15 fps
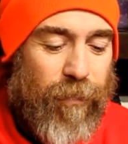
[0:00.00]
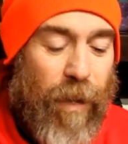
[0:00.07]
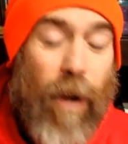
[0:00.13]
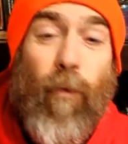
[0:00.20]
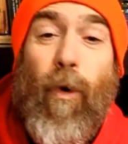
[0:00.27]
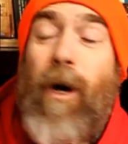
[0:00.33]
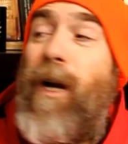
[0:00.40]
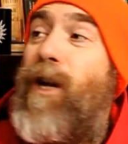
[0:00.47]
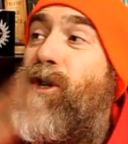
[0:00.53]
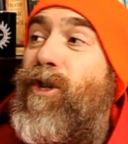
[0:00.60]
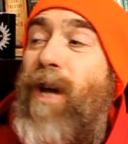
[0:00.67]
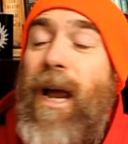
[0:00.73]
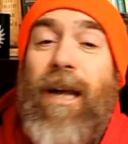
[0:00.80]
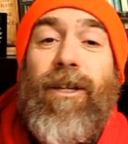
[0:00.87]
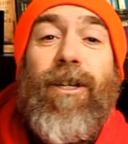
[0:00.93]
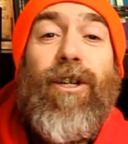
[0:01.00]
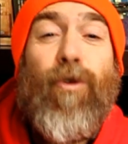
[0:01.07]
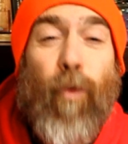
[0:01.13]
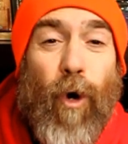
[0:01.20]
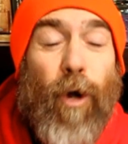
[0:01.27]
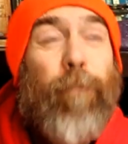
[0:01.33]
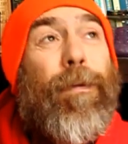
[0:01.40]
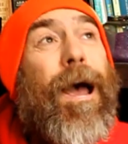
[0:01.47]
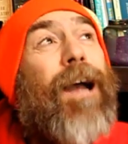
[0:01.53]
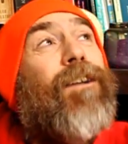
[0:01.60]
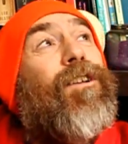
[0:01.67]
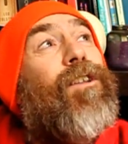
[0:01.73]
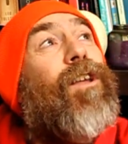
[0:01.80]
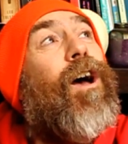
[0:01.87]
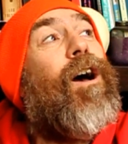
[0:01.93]
And we're going to change this world back
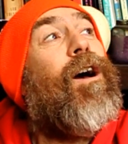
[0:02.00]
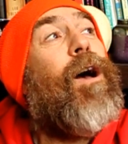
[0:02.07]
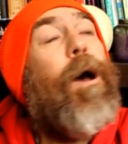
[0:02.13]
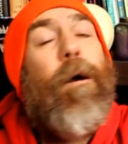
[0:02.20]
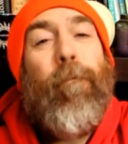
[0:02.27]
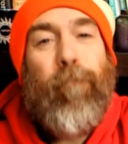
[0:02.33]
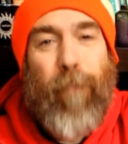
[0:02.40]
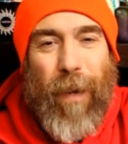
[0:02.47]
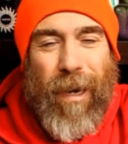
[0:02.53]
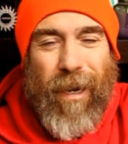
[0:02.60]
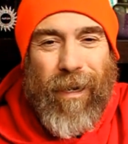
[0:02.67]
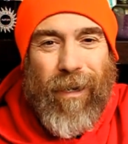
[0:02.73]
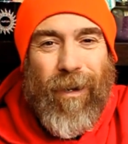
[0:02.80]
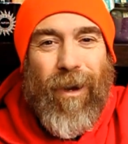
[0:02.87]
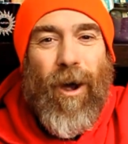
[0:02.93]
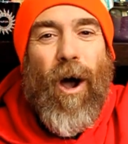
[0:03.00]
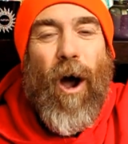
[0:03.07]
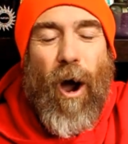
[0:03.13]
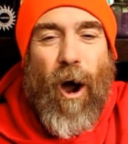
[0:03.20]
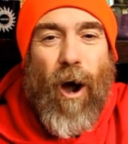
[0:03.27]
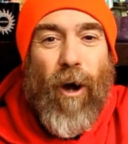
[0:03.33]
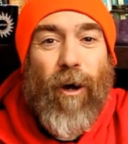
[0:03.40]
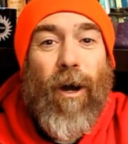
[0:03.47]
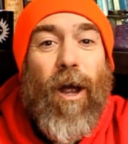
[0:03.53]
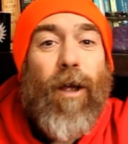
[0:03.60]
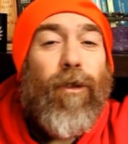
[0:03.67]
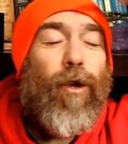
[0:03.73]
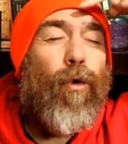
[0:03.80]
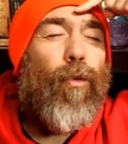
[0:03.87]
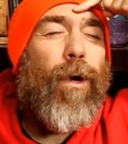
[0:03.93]
to the big R,
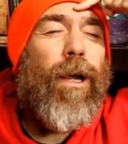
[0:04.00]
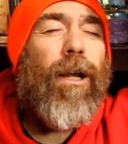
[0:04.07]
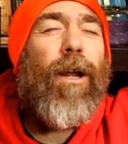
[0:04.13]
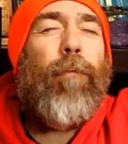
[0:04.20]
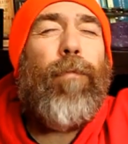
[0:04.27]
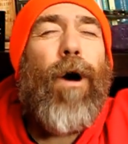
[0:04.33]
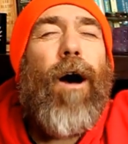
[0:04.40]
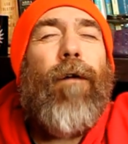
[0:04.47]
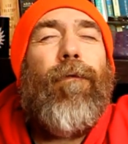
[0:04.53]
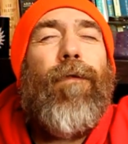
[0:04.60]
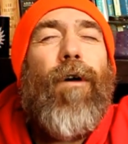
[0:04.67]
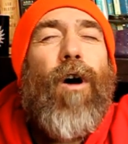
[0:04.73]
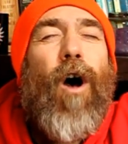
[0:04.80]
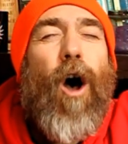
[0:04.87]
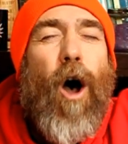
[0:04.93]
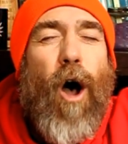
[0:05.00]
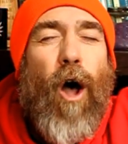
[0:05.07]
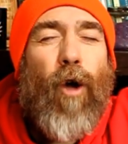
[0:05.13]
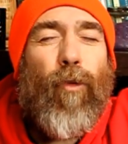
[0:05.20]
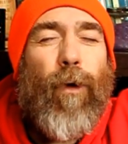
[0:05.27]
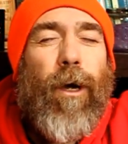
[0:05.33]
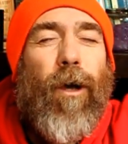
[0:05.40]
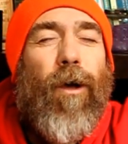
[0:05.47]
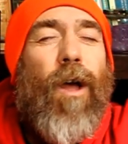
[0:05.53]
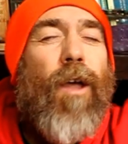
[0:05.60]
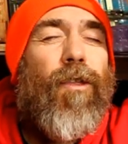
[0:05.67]
the real above all real.